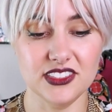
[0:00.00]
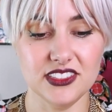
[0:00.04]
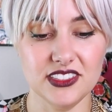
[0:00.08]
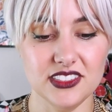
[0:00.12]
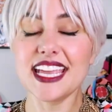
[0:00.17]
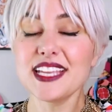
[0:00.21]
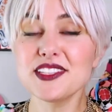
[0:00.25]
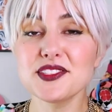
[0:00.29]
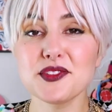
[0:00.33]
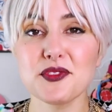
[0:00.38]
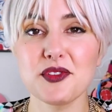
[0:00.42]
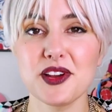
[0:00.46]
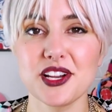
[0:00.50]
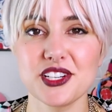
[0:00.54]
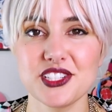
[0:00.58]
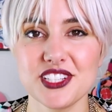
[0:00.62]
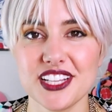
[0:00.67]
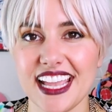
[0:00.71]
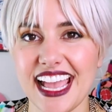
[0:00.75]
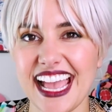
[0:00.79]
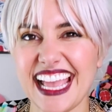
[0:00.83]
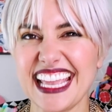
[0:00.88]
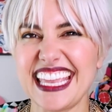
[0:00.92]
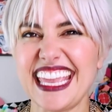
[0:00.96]
Thanks for
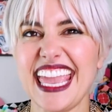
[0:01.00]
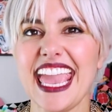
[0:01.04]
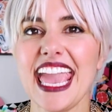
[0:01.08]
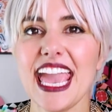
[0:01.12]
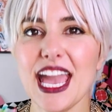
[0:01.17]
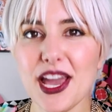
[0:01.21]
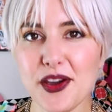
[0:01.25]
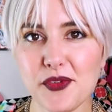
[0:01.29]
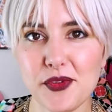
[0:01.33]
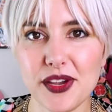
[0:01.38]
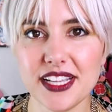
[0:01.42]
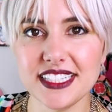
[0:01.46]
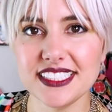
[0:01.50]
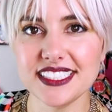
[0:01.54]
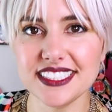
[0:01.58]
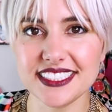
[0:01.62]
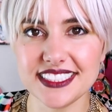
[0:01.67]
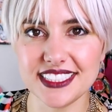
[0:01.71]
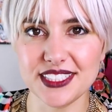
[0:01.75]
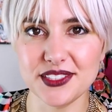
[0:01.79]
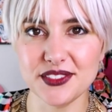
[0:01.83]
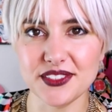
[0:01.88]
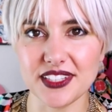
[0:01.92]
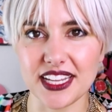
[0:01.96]
watching. I can't wait to
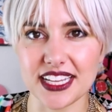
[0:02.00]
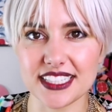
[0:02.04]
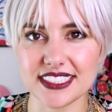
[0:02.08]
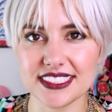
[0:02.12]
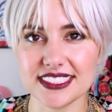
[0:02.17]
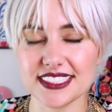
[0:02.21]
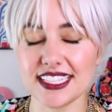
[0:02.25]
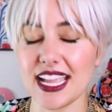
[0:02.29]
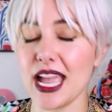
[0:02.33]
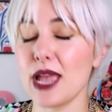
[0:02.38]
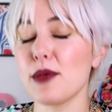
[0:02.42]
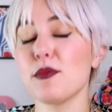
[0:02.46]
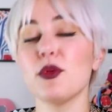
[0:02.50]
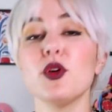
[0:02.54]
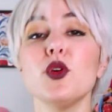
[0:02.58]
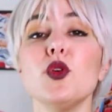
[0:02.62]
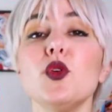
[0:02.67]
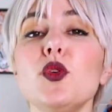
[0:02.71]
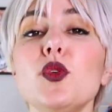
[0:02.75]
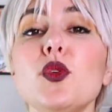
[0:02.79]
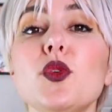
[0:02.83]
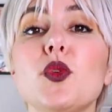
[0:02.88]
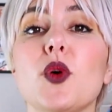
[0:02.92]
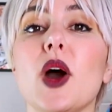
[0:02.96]
see you next time.
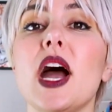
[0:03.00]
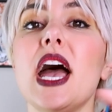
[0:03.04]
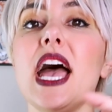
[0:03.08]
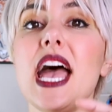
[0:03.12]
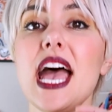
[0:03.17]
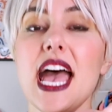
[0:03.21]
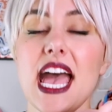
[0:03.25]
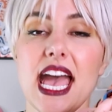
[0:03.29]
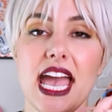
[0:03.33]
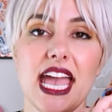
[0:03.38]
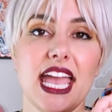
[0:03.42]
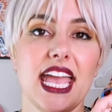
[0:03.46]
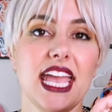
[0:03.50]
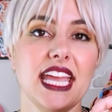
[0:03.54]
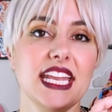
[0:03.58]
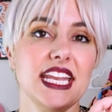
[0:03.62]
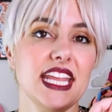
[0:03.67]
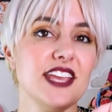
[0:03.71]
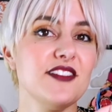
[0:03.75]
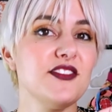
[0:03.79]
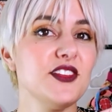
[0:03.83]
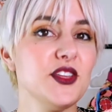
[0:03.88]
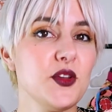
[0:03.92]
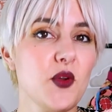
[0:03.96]
Ooh, and
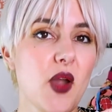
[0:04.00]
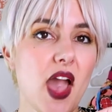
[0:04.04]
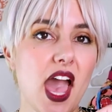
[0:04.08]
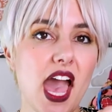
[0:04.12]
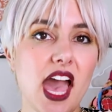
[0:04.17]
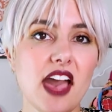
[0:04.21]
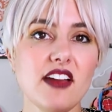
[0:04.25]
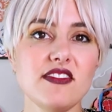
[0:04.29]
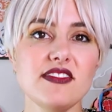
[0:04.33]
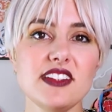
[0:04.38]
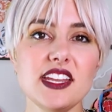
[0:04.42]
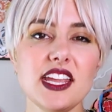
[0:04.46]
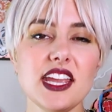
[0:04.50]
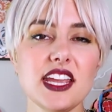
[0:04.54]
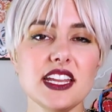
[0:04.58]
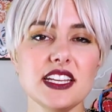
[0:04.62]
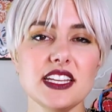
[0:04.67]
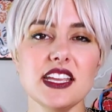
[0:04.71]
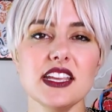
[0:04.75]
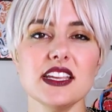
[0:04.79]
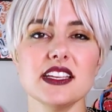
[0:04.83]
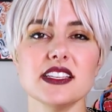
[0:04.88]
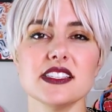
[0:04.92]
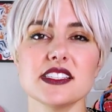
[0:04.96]
if you have any
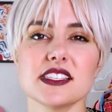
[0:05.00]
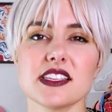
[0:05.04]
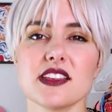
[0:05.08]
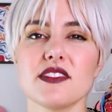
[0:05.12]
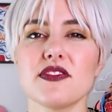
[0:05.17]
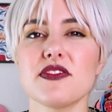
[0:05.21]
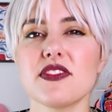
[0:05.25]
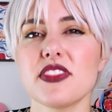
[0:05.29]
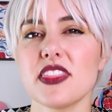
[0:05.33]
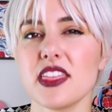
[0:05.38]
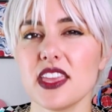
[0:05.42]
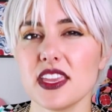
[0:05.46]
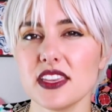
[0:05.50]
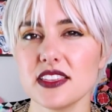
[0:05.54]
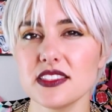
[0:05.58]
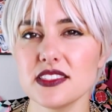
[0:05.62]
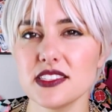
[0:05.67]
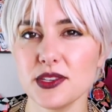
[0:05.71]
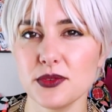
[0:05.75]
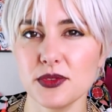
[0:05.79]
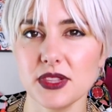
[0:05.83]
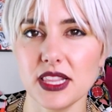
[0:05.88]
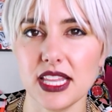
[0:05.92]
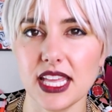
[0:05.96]
ideas of
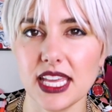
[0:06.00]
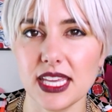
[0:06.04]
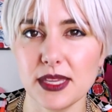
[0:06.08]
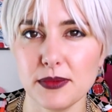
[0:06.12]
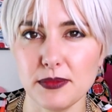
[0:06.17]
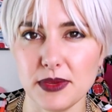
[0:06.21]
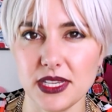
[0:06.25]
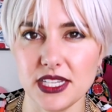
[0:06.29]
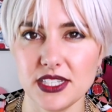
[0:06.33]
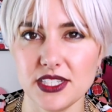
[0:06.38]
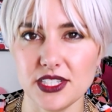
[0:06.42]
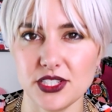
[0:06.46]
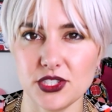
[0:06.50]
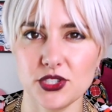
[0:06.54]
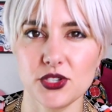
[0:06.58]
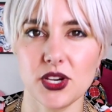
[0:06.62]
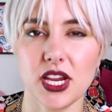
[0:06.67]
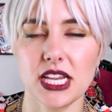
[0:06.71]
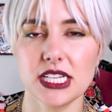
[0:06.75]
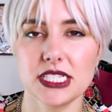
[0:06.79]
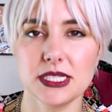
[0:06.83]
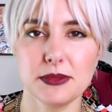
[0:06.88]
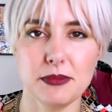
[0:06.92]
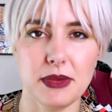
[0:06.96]
things you would like me to
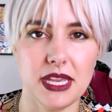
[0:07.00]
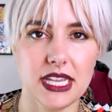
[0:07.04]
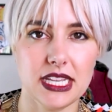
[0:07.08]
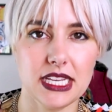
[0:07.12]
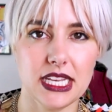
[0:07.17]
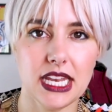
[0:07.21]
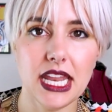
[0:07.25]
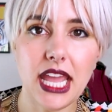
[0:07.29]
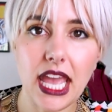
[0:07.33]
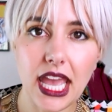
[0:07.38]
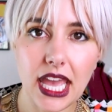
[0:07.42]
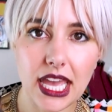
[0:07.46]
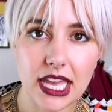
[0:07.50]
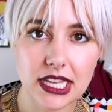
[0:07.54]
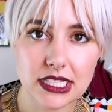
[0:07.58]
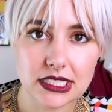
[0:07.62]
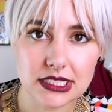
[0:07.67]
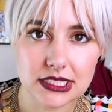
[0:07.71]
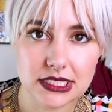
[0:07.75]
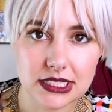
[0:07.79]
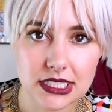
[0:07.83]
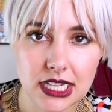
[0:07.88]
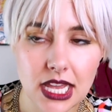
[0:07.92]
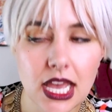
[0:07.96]
try to make
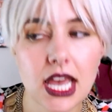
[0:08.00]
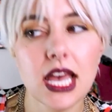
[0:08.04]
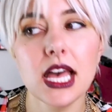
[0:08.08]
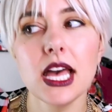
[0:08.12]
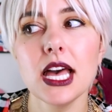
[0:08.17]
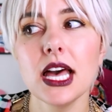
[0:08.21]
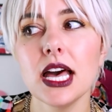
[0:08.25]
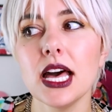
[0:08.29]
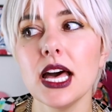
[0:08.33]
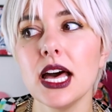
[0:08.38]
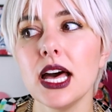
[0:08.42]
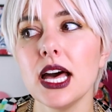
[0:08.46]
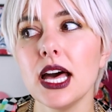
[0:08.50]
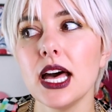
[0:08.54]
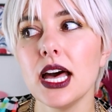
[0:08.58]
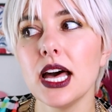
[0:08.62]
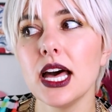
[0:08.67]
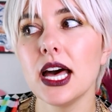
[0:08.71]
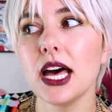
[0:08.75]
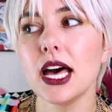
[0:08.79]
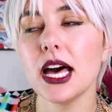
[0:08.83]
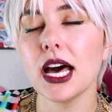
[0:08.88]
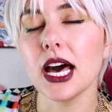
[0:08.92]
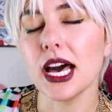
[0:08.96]
next,
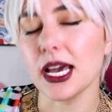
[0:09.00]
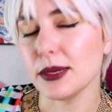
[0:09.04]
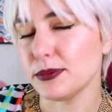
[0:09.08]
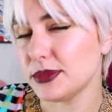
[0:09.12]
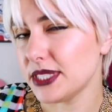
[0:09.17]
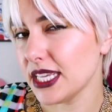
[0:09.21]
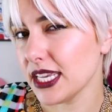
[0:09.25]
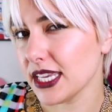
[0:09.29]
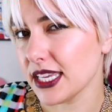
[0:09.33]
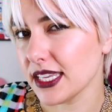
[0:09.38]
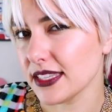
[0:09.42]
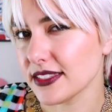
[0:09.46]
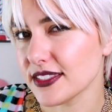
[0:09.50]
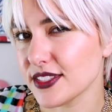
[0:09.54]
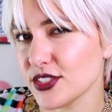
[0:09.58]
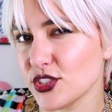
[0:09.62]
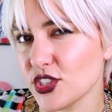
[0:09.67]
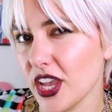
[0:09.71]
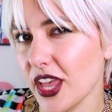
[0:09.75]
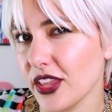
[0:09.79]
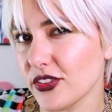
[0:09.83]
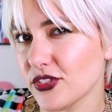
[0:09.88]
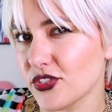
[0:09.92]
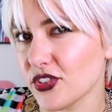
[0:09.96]
I'm taking
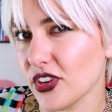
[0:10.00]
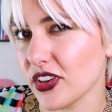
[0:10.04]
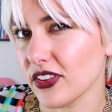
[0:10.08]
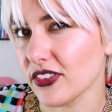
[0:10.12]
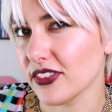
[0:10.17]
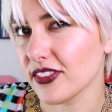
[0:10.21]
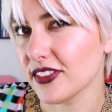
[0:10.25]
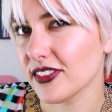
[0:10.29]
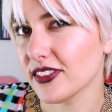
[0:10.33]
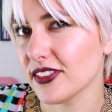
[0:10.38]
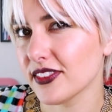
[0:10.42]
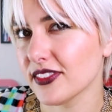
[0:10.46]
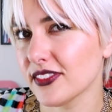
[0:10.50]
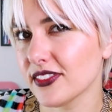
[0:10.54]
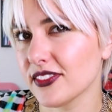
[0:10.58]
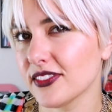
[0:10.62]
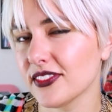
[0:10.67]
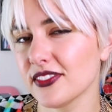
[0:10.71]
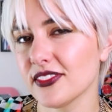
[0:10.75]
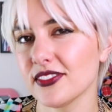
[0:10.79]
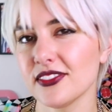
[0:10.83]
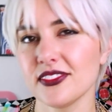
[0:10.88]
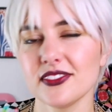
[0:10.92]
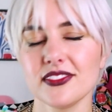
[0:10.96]
suggestions.
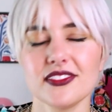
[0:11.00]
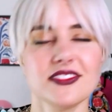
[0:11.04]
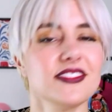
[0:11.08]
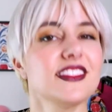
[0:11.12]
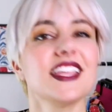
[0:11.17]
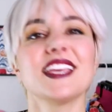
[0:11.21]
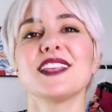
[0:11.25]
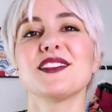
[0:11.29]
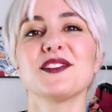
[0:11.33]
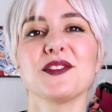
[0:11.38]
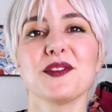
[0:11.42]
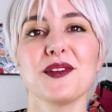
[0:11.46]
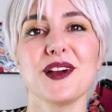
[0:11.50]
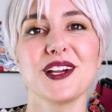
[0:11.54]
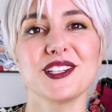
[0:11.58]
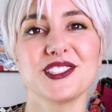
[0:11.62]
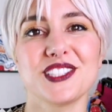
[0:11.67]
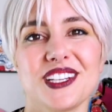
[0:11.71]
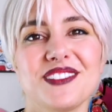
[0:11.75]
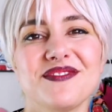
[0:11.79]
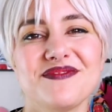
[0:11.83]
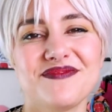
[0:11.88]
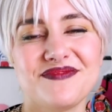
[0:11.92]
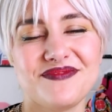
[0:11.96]
Thanks for
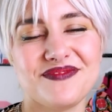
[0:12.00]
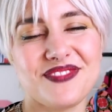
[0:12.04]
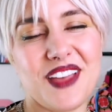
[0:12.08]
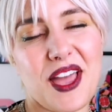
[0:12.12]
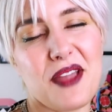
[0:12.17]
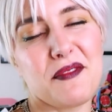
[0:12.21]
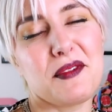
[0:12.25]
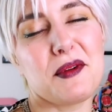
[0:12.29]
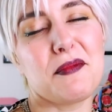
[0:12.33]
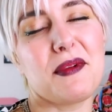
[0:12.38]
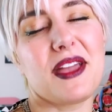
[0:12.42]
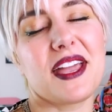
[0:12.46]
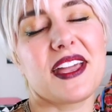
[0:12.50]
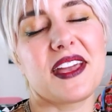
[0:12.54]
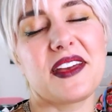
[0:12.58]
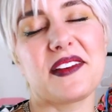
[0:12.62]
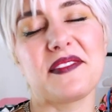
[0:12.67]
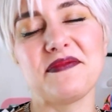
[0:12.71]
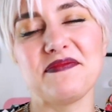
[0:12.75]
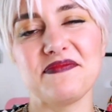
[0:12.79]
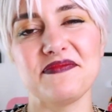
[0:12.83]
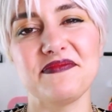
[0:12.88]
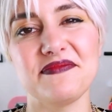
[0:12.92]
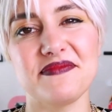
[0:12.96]
watching. I'm Rebecca.
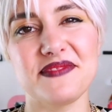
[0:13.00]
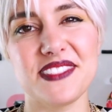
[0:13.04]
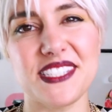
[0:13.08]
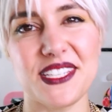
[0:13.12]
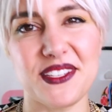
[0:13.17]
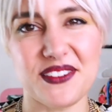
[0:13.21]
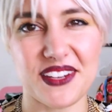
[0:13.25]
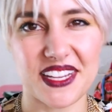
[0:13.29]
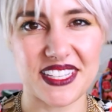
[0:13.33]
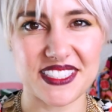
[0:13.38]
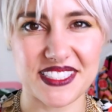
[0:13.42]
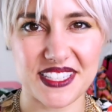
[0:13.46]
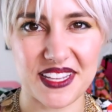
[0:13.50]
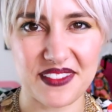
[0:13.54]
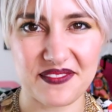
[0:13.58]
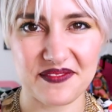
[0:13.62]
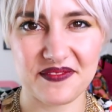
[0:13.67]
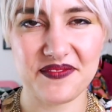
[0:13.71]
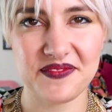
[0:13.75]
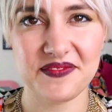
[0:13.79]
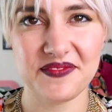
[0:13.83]
See you next time.